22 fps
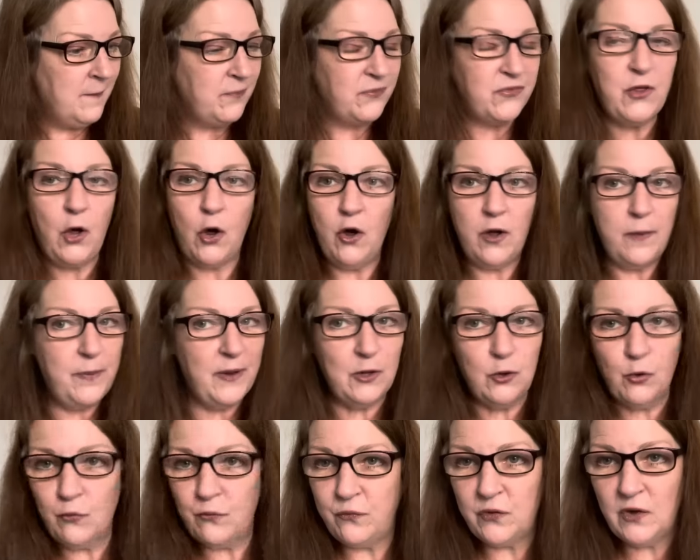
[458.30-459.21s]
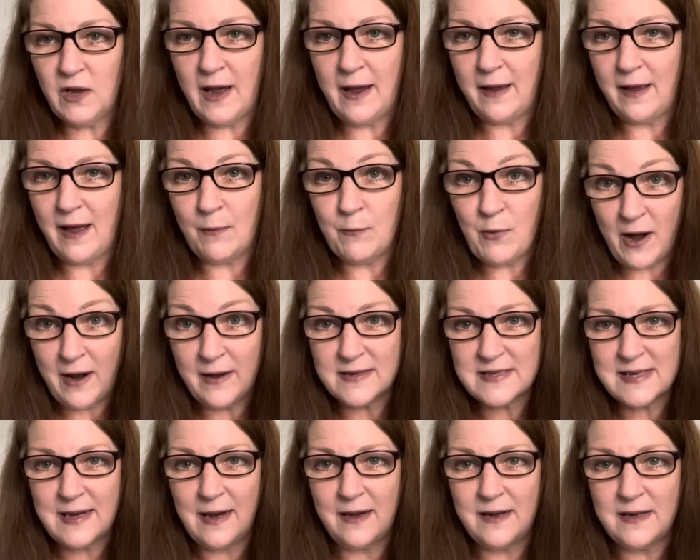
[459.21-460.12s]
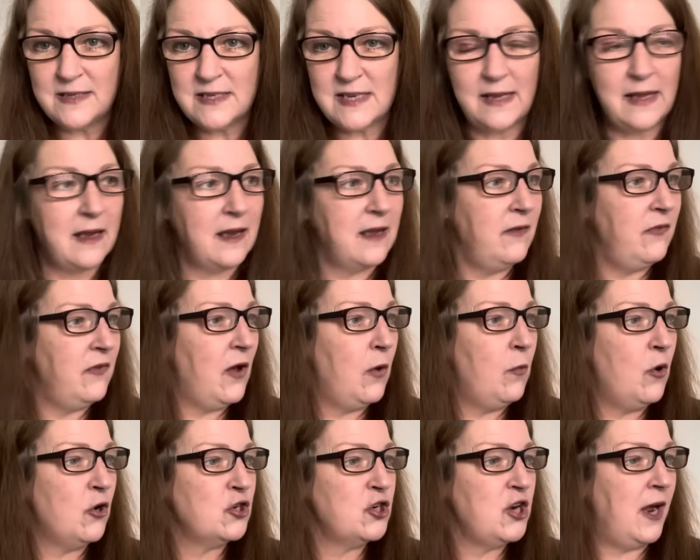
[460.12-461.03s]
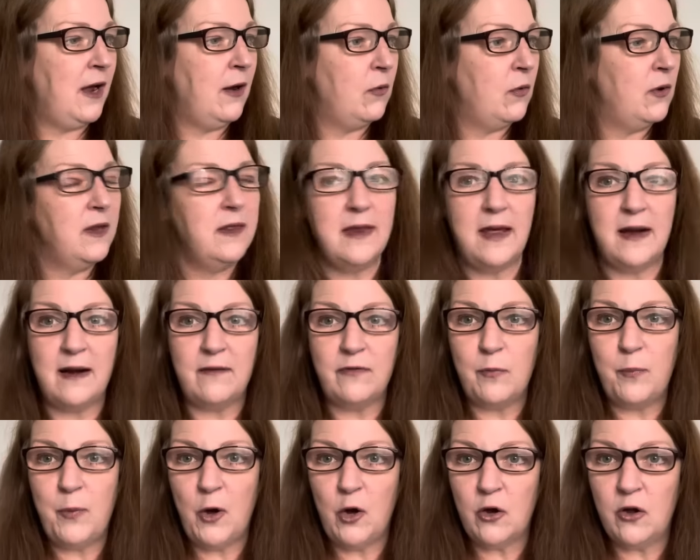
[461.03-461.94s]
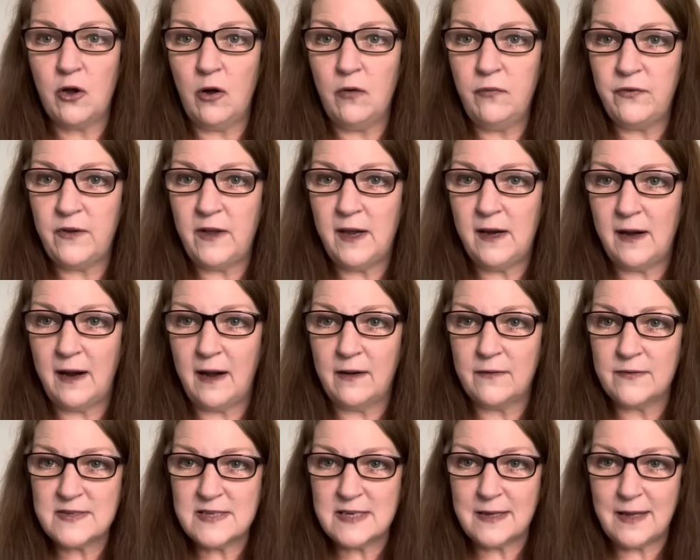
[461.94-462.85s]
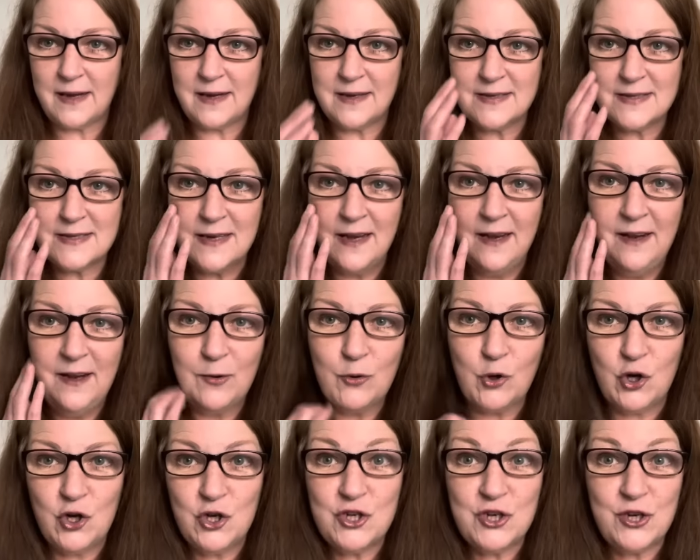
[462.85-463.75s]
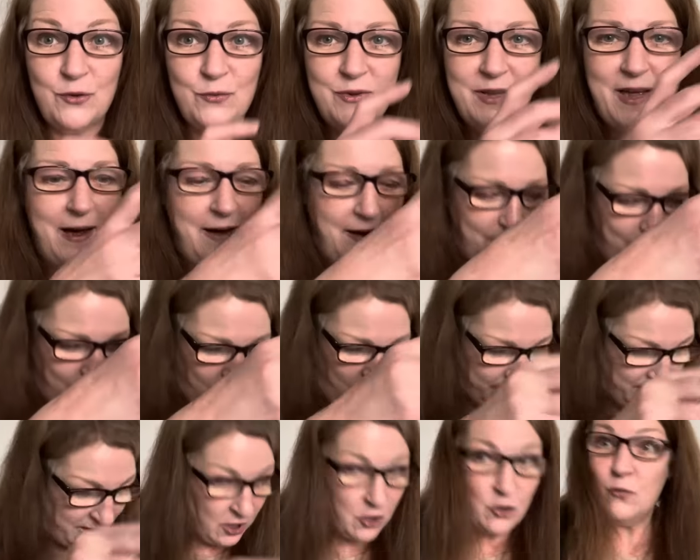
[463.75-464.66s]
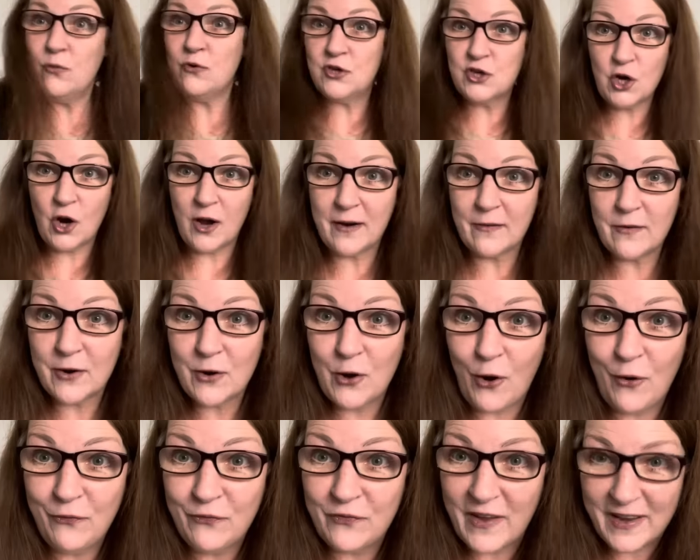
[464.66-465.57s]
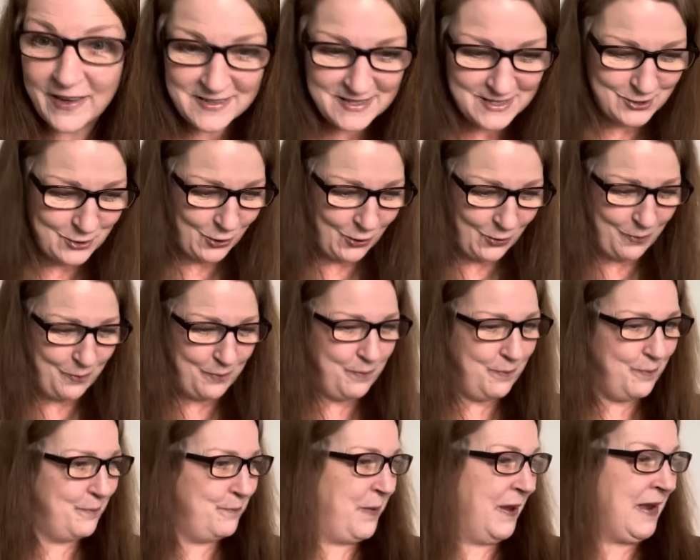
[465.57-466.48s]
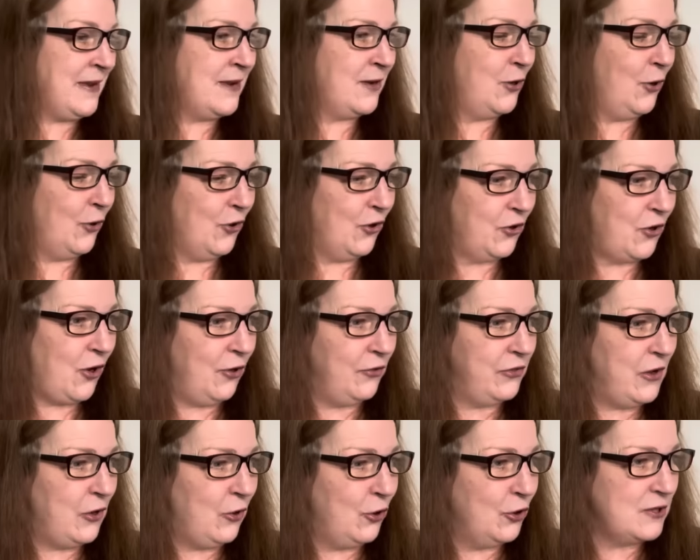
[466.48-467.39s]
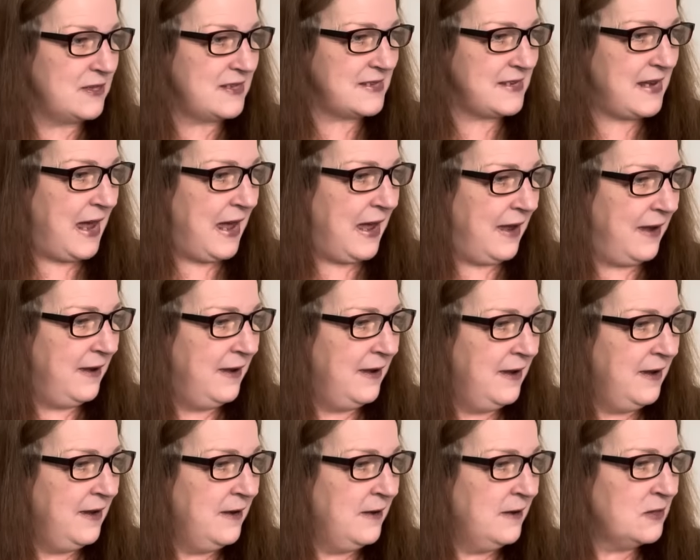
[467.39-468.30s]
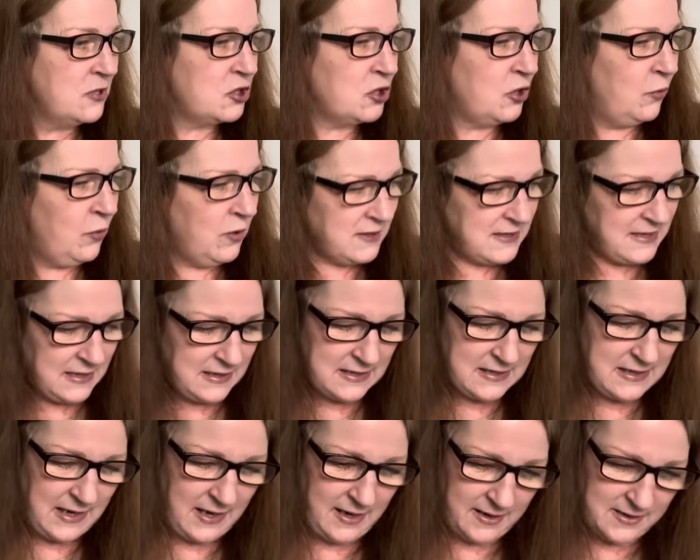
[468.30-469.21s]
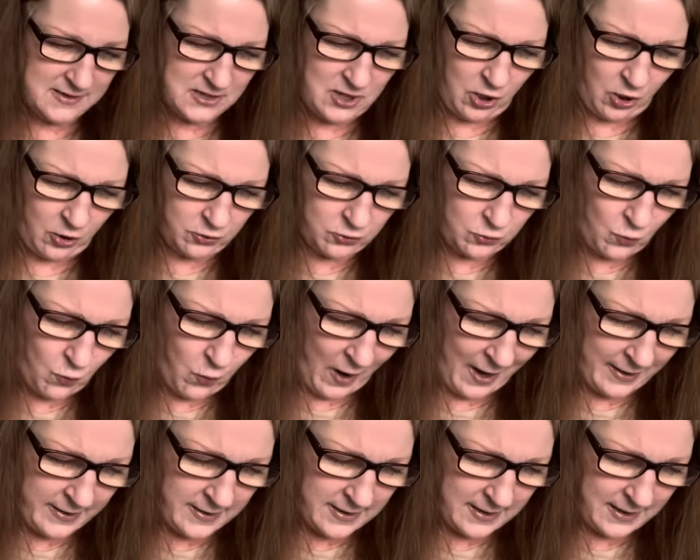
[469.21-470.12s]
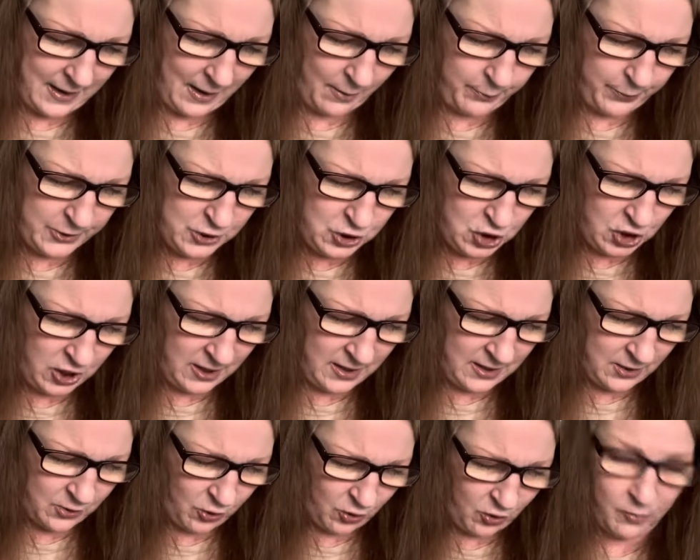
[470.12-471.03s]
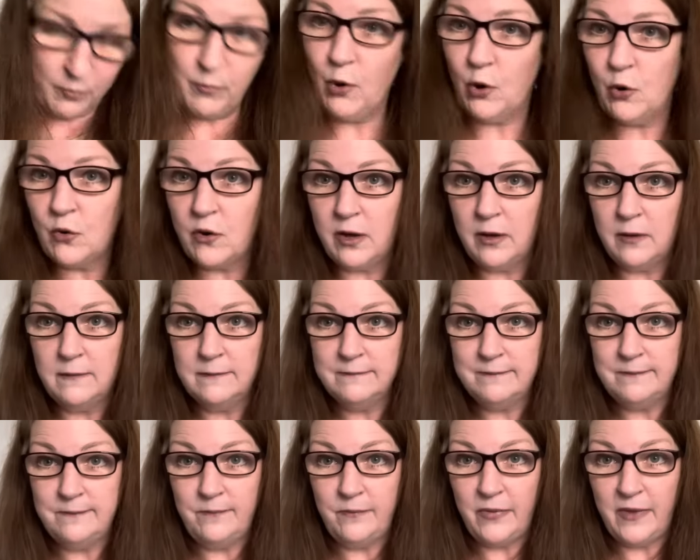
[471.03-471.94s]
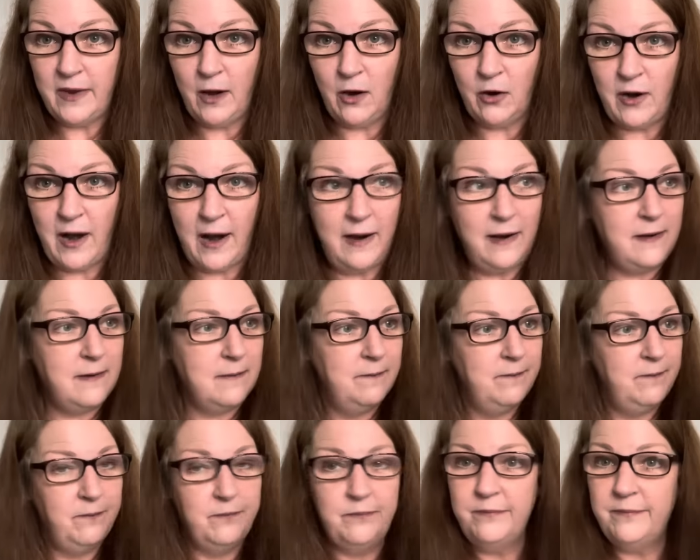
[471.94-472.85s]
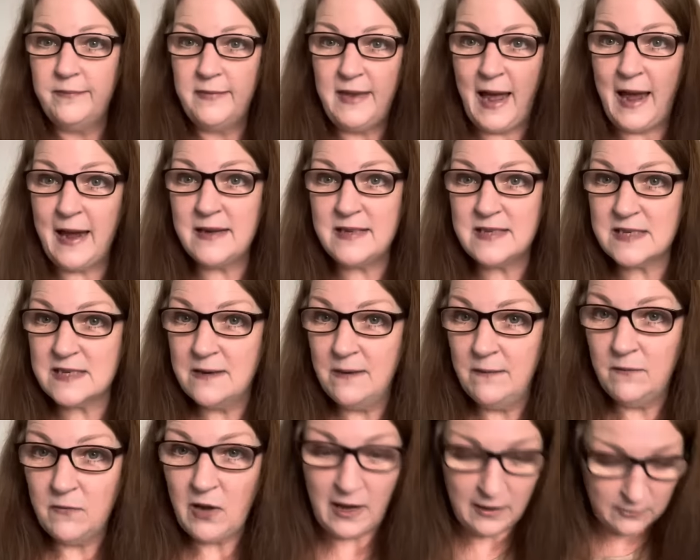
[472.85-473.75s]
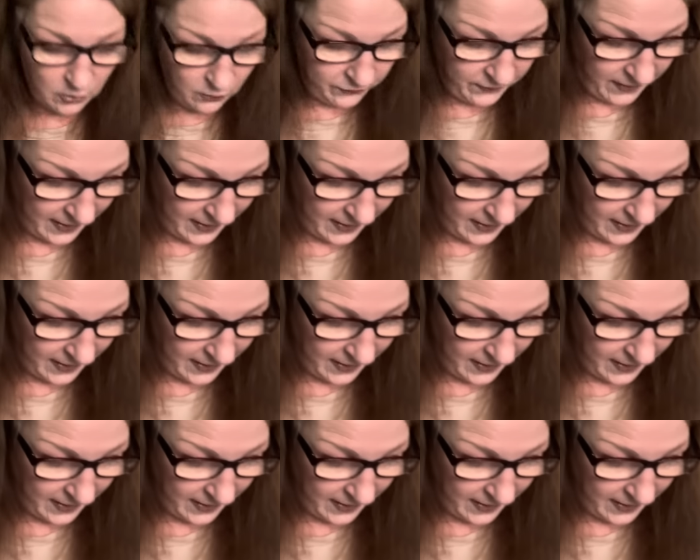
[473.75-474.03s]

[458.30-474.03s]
Thought it'd be lovely. I'm right excited to give it a wash out and then have a pot of coffee in it after this. I'm going to do that with my new jar of coffee. So bingo, got the whole set. So what's it say? It's called white cappuccino mug. All right. Nice. I love